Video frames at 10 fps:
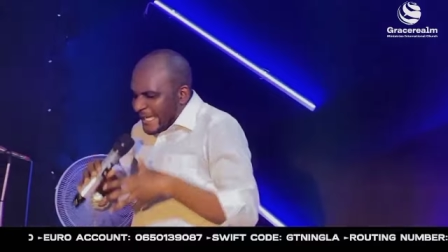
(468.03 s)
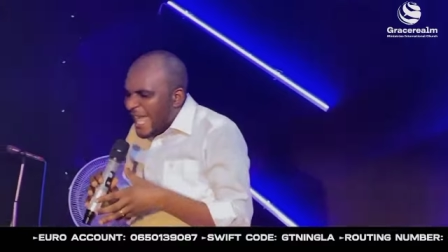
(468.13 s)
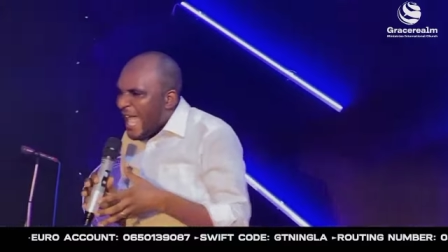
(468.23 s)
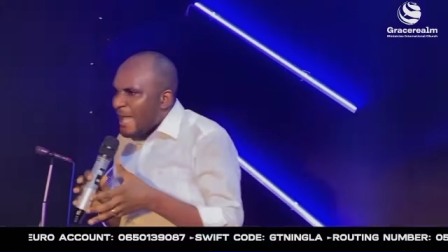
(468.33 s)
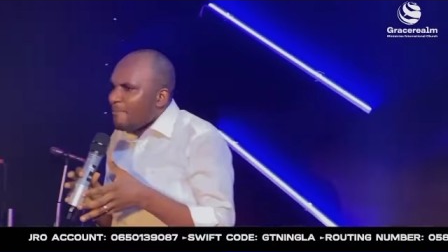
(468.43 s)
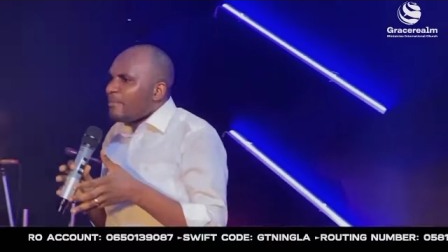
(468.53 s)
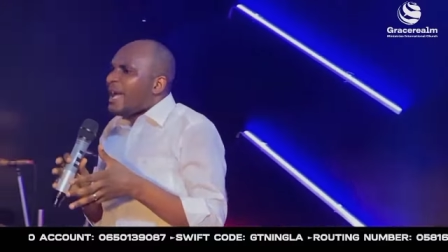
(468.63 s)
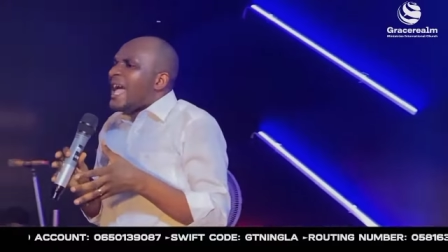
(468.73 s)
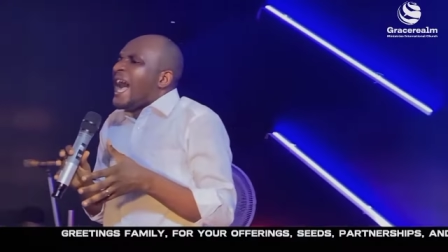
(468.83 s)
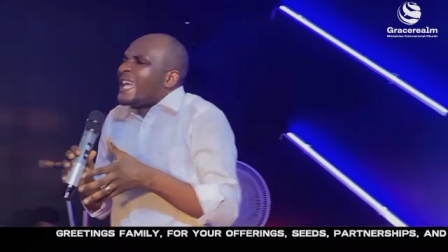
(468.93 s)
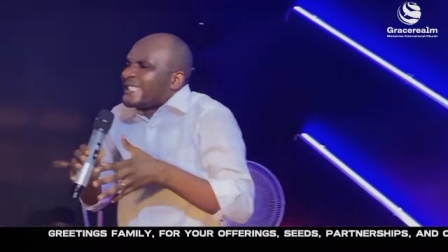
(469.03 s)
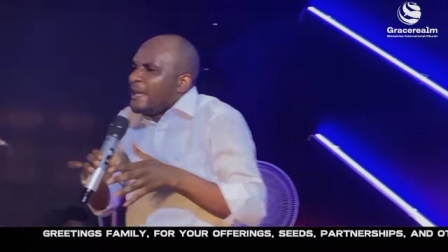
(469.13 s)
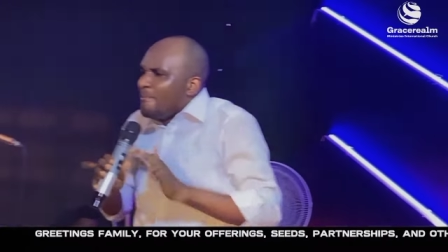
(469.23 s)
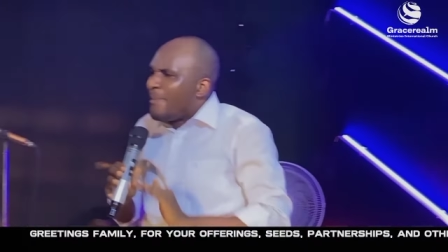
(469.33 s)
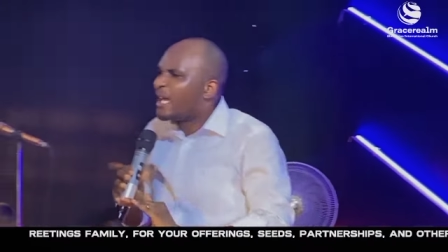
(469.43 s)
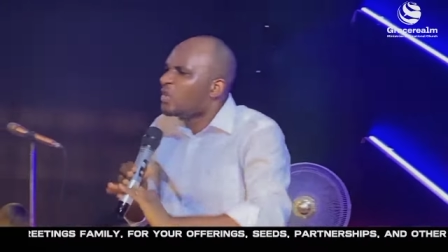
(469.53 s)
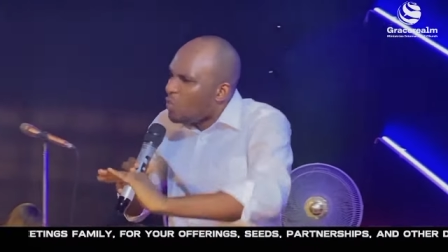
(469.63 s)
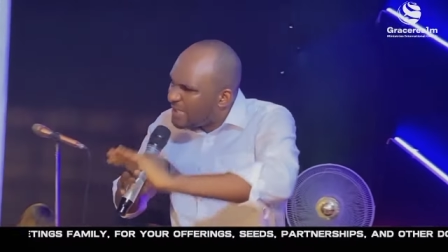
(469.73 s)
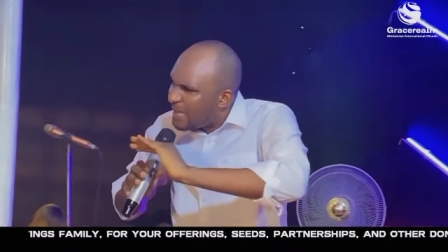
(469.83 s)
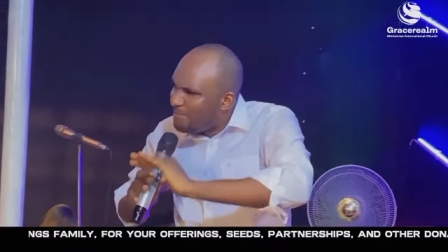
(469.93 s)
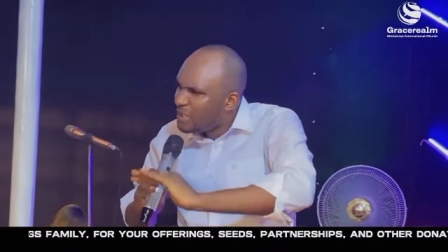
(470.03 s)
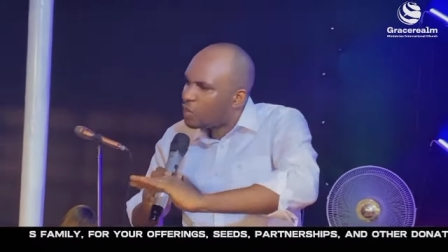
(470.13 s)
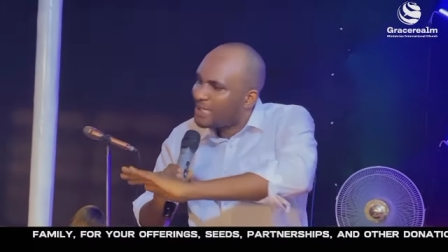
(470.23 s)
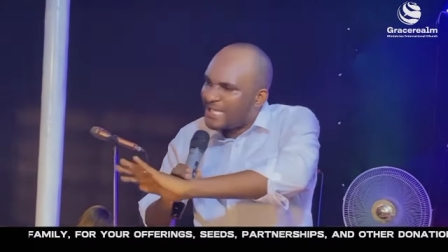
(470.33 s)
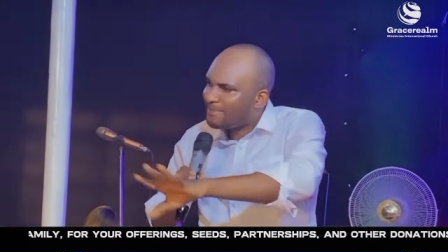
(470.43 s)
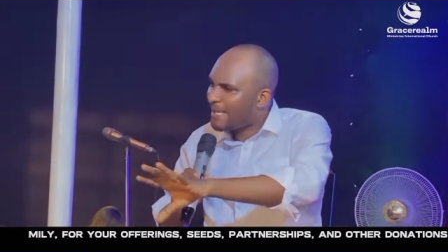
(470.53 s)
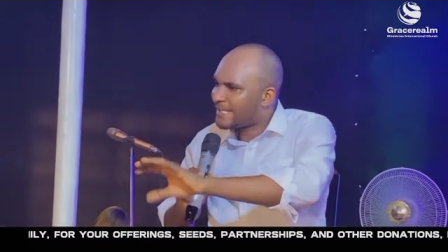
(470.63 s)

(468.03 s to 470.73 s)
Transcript: came as a man with a mission. That's my